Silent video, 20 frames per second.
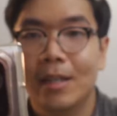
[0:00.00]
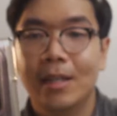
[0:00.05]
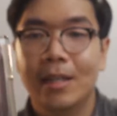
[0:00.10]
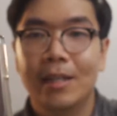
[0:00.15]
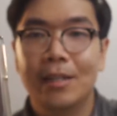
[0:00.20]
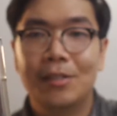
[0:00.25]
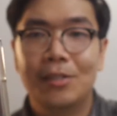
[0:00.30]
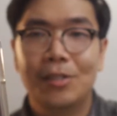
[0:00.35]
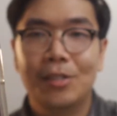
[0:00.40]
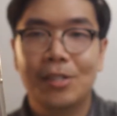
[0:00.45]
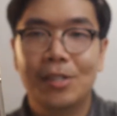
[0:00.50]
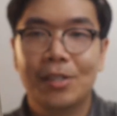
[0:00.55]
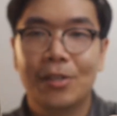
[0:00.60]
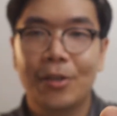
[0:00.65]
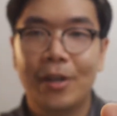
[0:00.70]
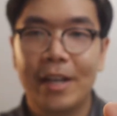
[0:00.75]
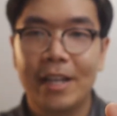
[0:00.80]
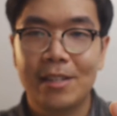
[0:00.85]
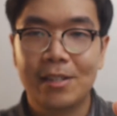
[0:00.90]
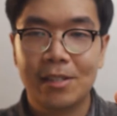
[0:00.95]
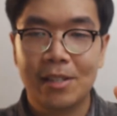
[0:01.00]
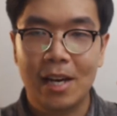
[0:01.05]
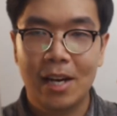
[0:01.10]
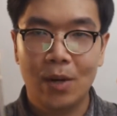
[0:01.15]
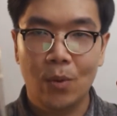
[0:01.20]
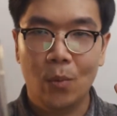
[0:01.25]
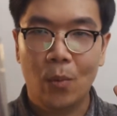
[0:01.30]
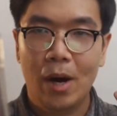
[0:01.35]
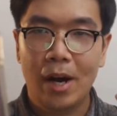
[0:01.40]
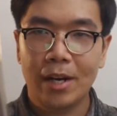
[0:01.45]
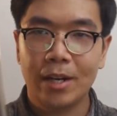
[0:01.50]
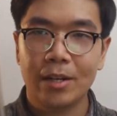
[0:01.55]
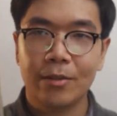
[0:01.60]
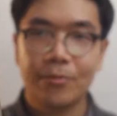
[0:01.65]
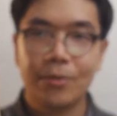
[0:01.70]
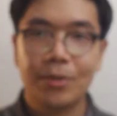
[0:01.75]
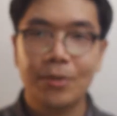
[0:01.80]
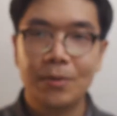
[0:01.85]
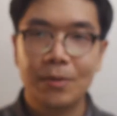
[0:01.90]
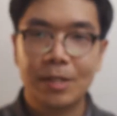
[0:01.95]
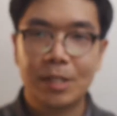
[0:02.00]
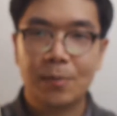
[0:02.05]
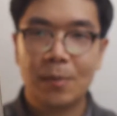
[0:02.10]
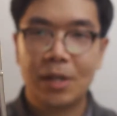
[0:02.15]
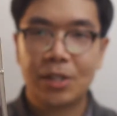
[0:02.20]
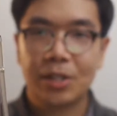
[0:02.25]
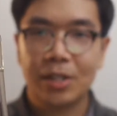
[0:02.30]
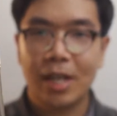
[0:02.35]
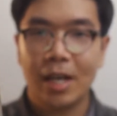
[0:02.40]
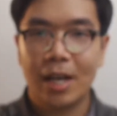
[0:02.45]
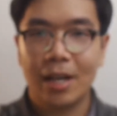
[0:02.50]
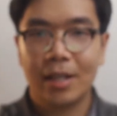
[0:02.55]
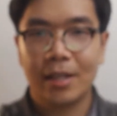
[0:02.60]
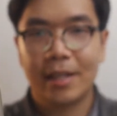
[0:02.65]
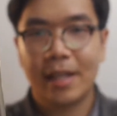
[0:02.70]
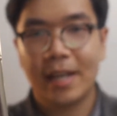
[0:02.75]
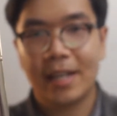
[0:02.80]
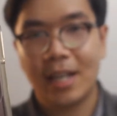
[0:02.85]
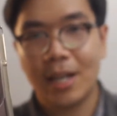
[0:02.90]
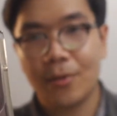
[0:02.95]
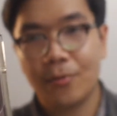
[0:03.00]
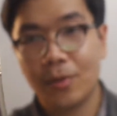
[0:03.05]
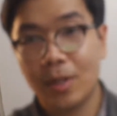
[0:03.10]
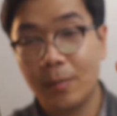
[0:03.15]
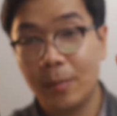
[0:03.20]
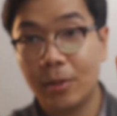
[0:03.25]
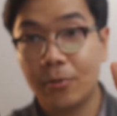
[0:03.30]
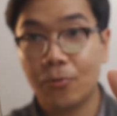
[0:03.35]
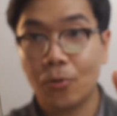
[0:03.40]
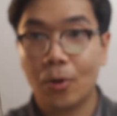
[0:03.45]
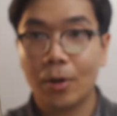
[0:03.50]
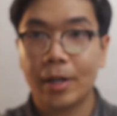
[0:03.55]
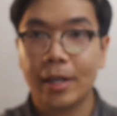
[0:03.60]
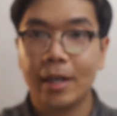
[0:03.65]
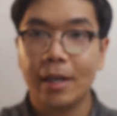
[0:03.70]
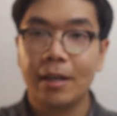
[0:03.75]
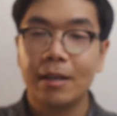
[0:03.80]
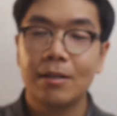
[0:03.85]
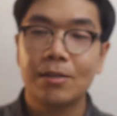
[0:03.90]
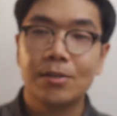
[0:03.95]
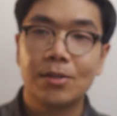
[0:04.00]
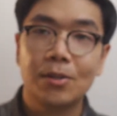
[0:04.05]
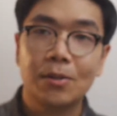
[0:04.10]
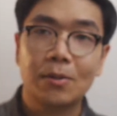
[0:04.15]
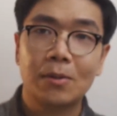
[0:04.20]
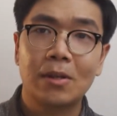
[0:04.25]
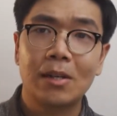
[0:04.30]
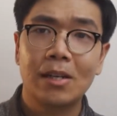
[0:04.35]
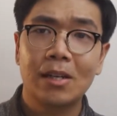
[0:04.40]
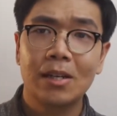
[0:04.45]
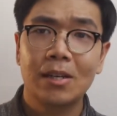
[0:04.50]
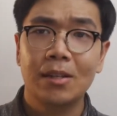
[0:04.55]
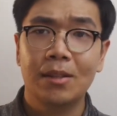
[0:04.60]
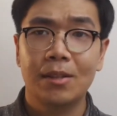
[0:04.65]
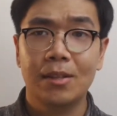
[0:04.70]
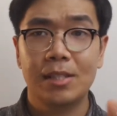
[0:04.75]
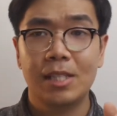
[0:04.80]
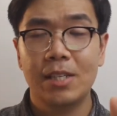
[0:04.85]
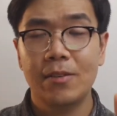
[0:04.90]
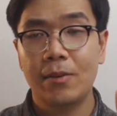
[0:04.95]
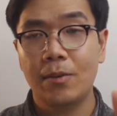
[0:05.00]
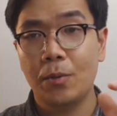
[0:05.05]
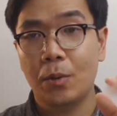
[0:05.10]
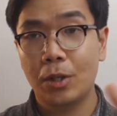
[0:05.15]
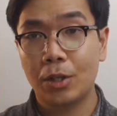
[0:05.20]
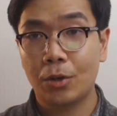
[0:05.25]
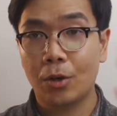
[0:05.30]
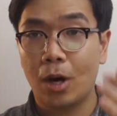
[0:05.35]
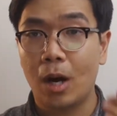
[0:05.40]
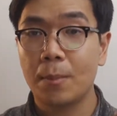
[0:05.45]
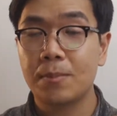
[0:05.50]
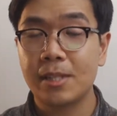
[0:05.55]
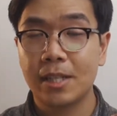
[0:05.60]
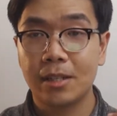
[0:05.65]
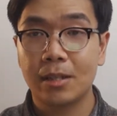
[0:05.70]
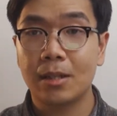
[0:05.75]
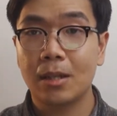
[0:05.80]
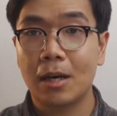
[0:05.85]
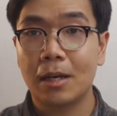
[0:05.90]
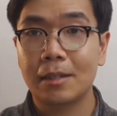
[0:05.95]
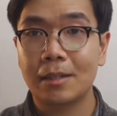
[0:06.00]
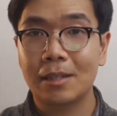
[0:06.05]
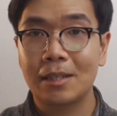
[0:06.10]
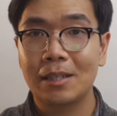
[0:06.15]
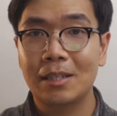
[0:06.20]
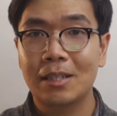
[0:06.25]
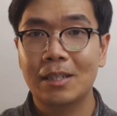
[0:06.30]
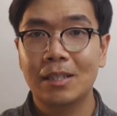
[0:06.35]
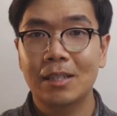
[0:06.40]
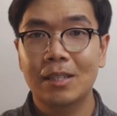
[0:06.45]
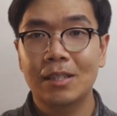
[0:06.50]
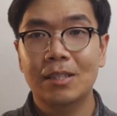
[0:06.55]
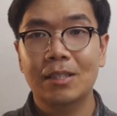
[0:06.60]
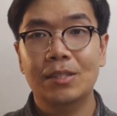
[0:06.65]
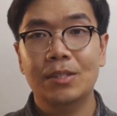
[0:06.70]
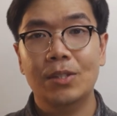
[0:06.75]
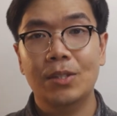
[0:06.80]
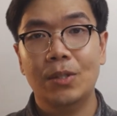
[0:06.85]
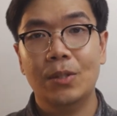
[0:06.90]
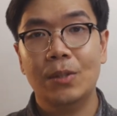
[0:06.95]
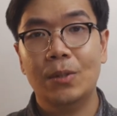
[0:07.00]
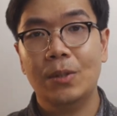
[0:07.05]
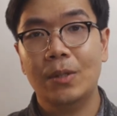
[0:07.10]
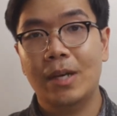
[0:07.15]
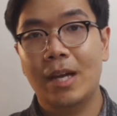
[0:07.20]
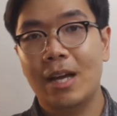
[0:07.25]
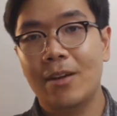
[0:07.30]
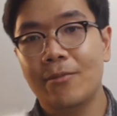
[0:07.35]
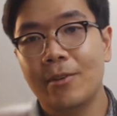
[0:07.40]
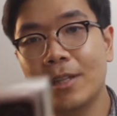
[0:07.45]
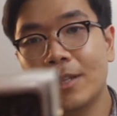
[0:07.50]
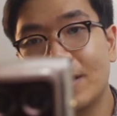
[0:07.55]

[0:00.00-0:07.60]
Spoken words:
It just creates that wider view, especially that I film in 4K, so the ZV-1 crops in a lot. So having